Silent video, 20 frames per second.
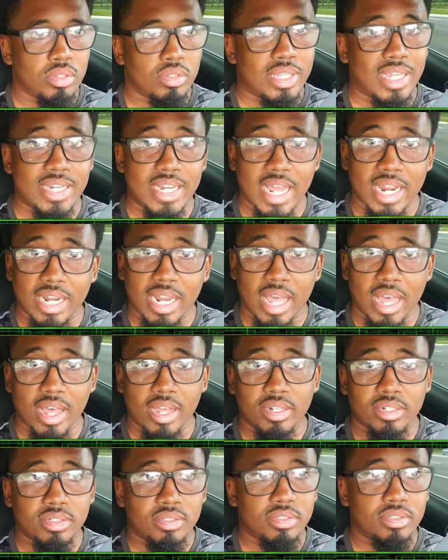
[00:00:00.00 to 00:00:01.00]
the
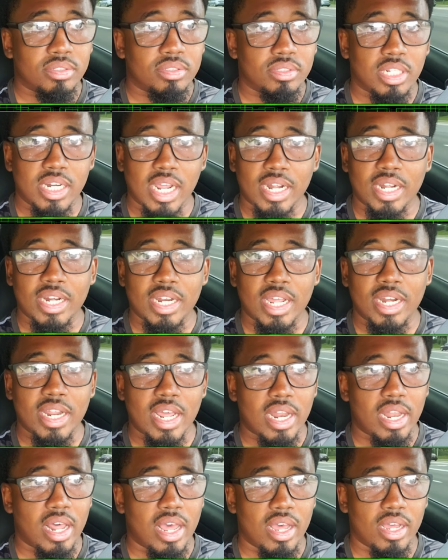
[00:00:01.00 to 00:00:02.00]
deadline, the 90-day
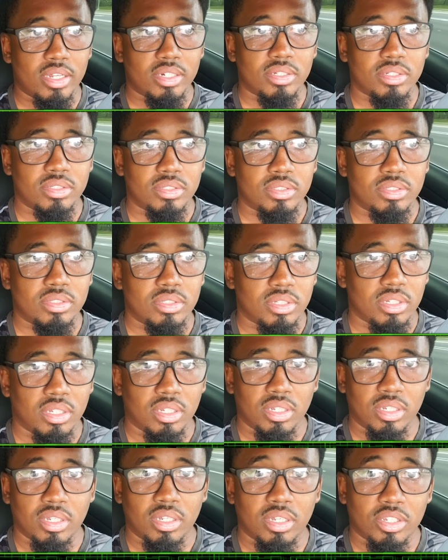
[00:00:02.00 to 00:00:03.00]
deadline.
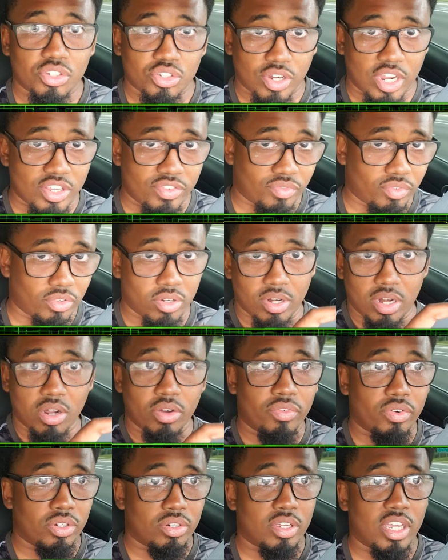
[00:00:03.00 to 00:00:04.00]
Transfer it
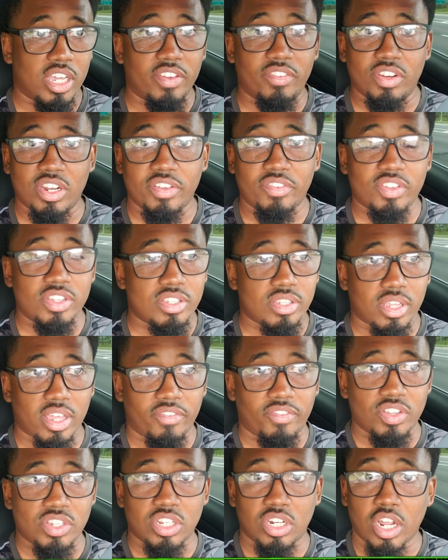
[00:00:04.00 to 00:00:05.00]
over. Even if it's
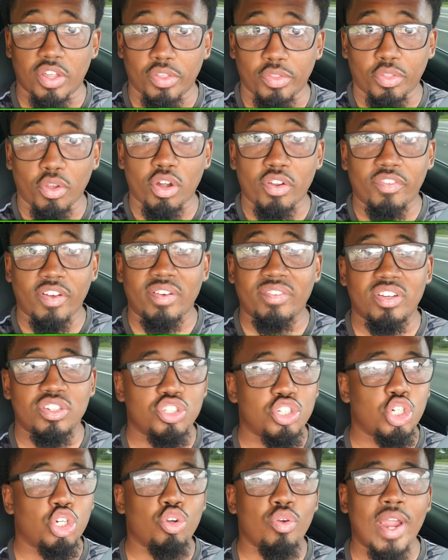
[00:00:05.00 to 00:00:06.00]
if it's another
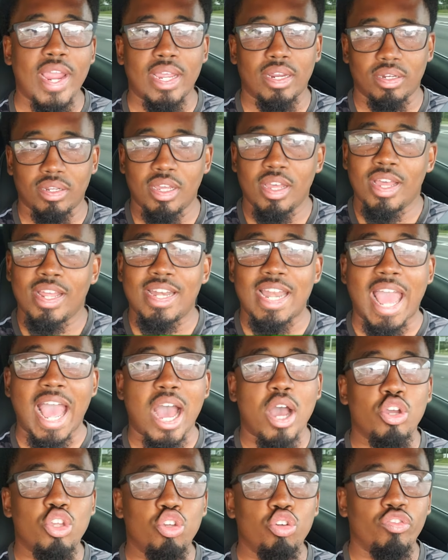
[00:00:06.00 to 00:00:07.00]
3500, great.
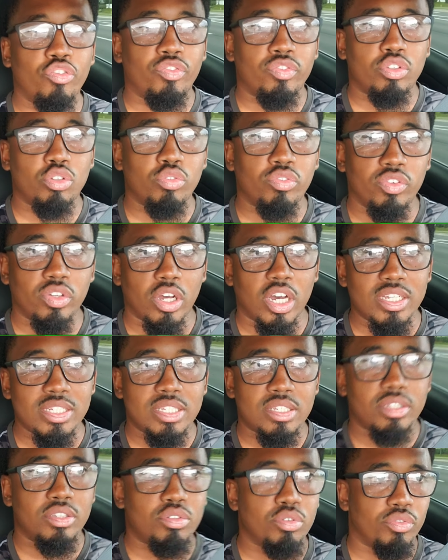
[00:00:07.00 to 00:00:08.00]
Now you've you uh,
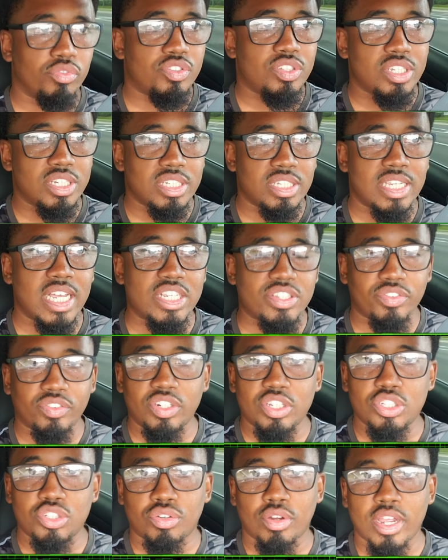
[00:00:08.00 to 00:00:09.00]
you've
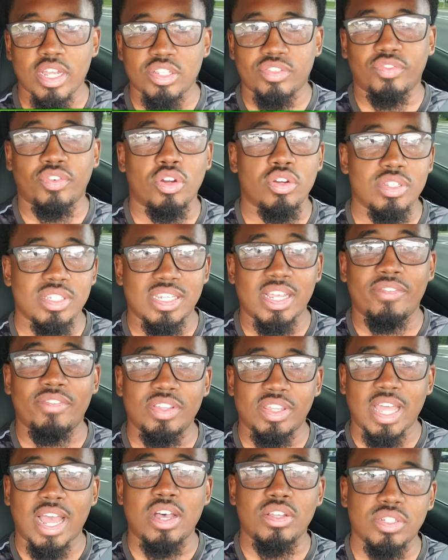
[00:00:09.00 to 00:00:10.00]
successfully transferred
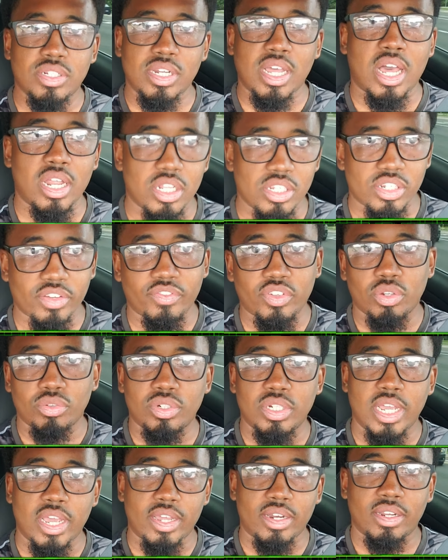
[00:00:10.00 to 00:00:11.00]
$7,000 of your
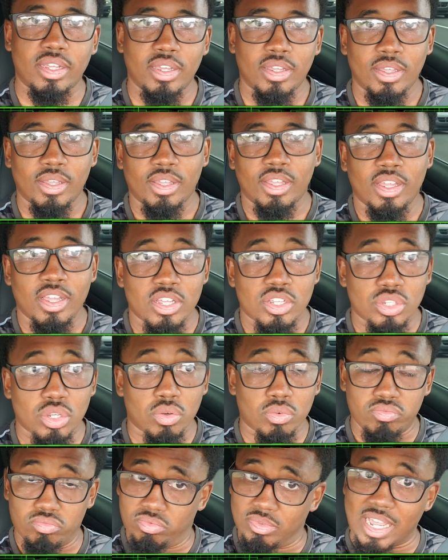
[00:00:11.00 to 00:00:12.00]
debt.
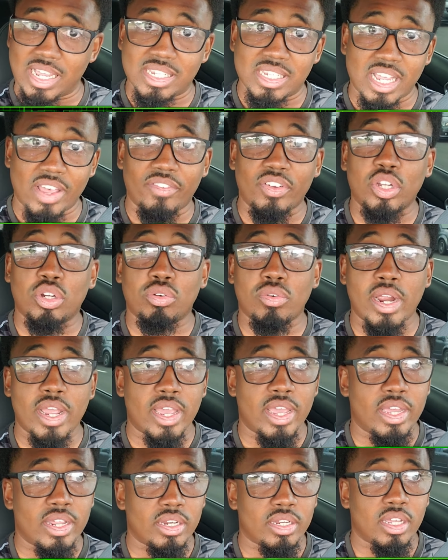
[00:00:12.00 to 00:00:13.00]
So that's 7
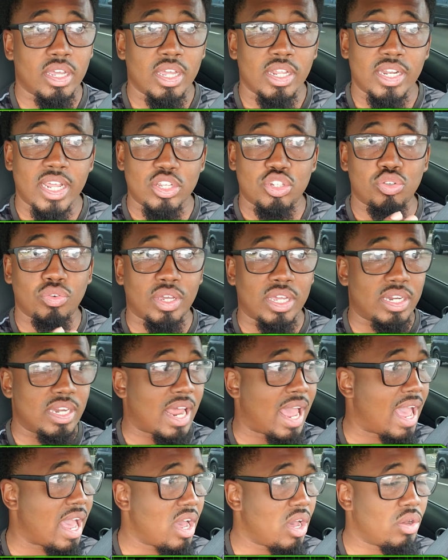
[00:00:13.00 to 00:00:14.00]
grand that you can
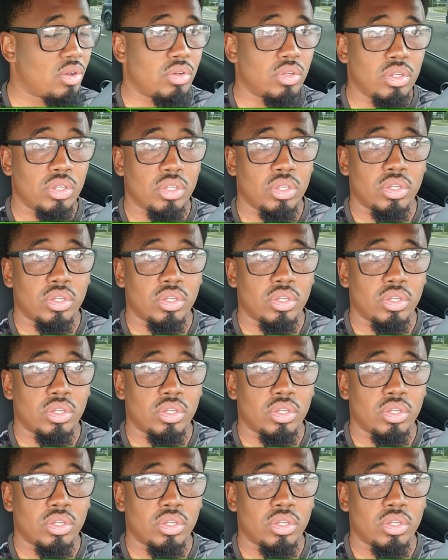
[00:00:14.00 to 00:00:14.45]
now